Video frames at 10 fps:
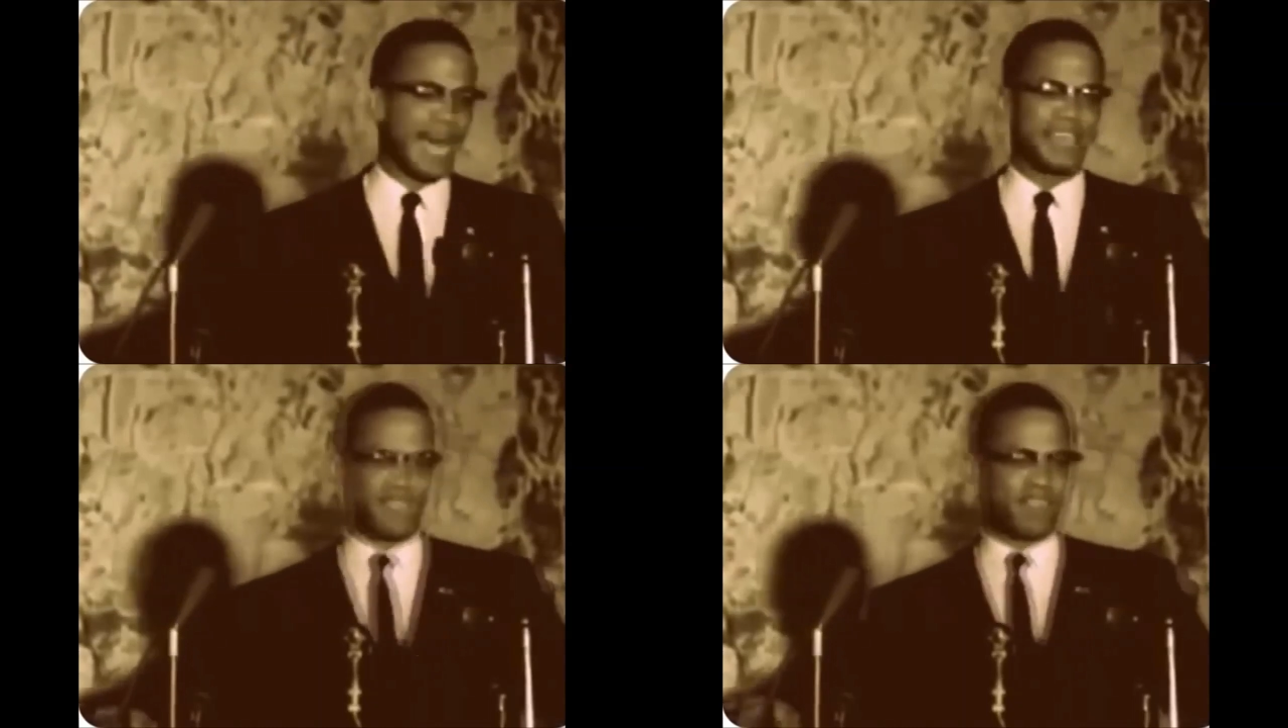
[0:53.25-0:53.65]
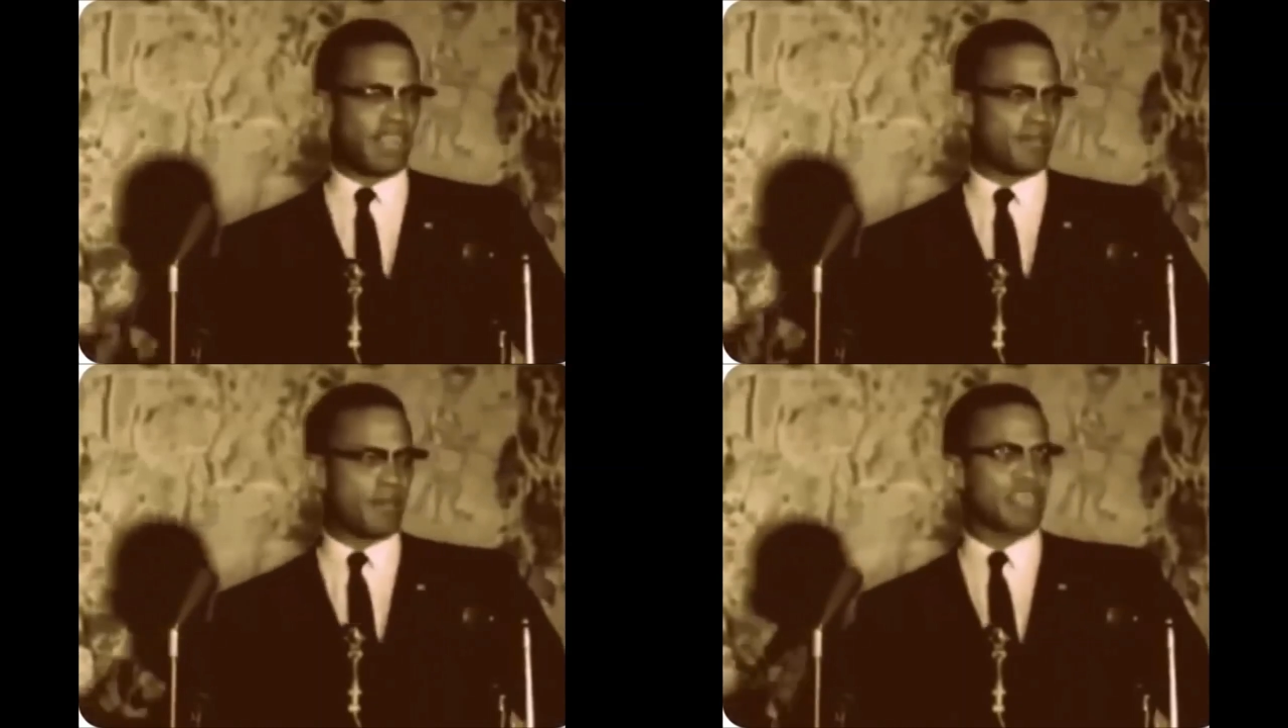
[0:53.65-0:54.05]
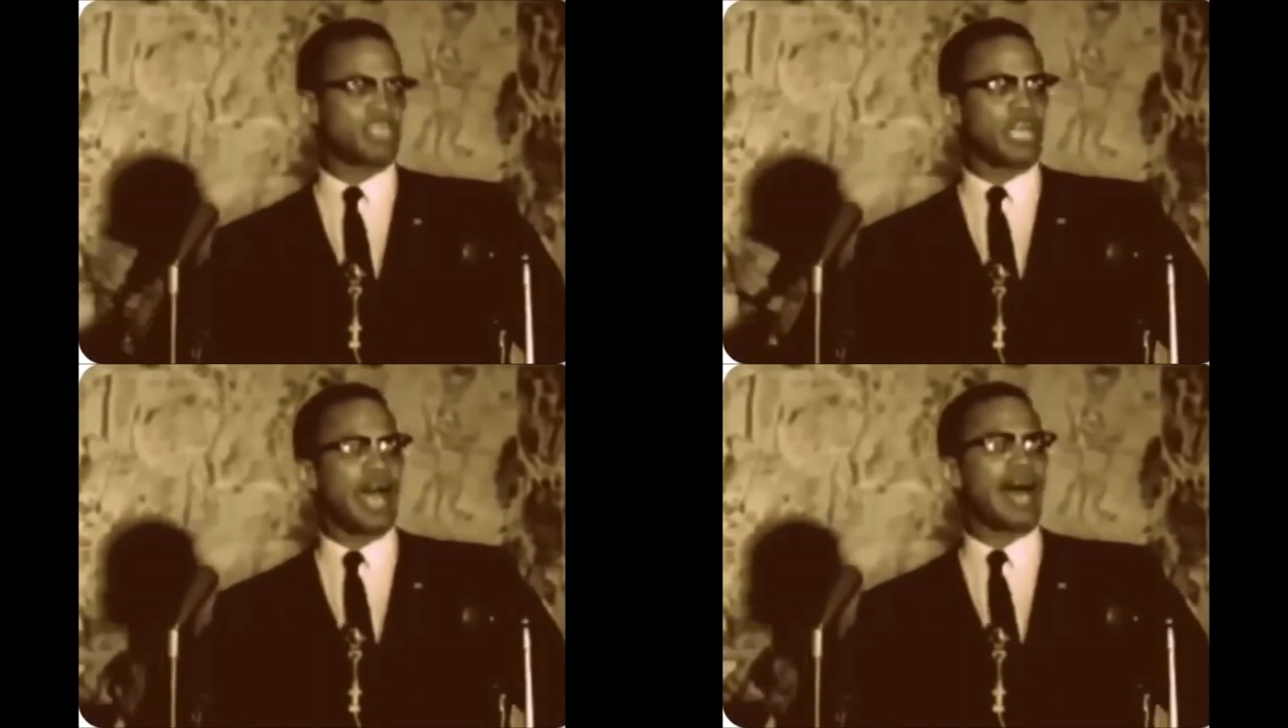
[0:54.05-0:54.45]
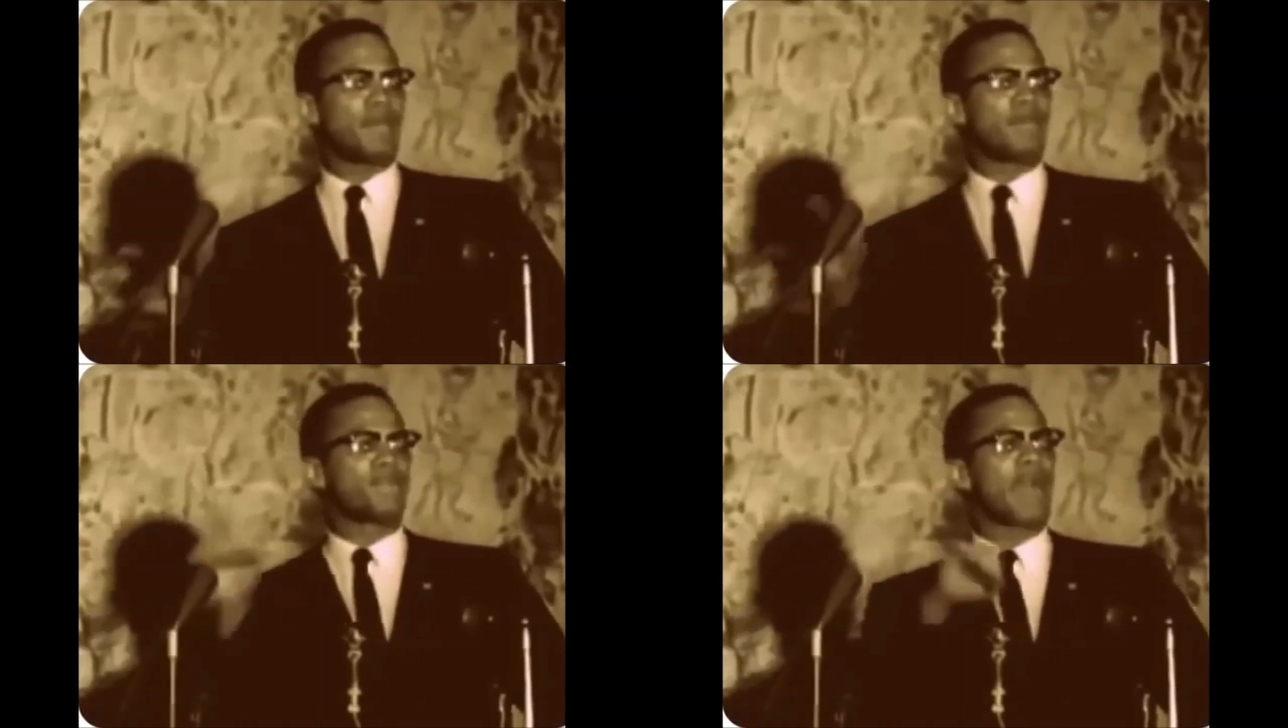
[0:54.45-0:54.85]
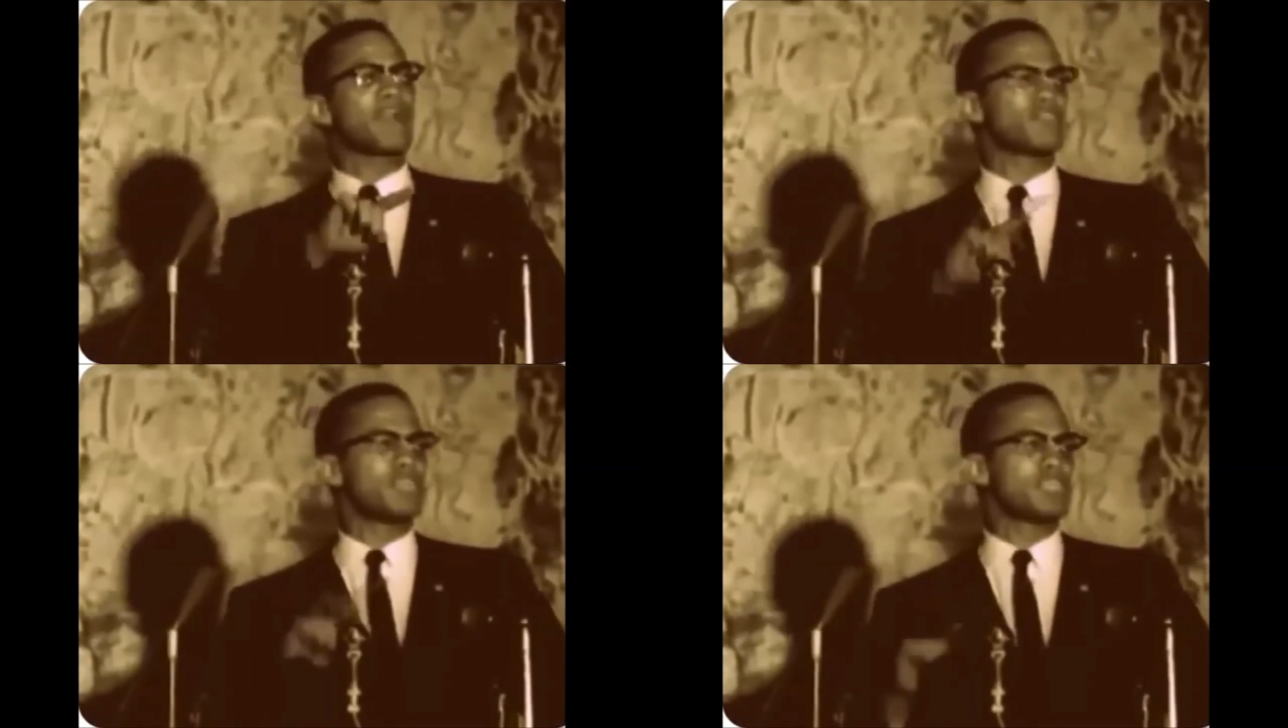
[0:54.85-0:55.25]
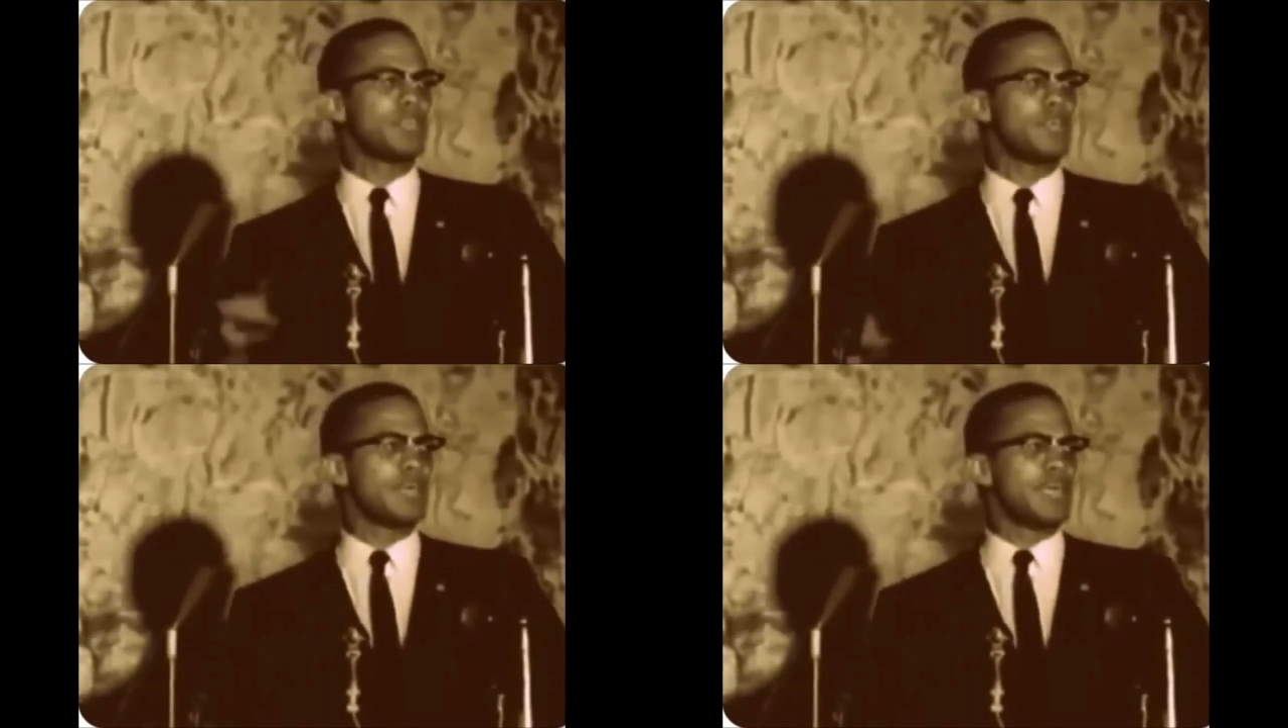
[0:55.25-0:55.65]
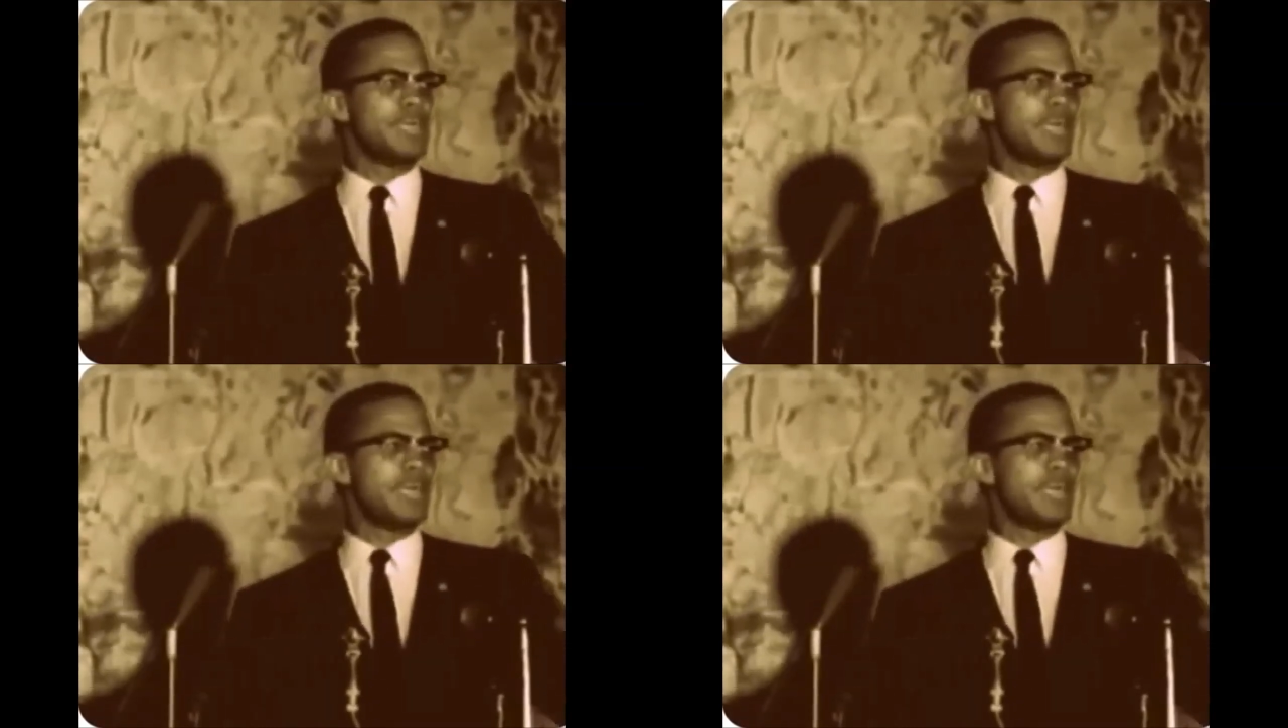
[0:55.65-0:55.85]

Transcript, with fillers: for not giving him a job in factories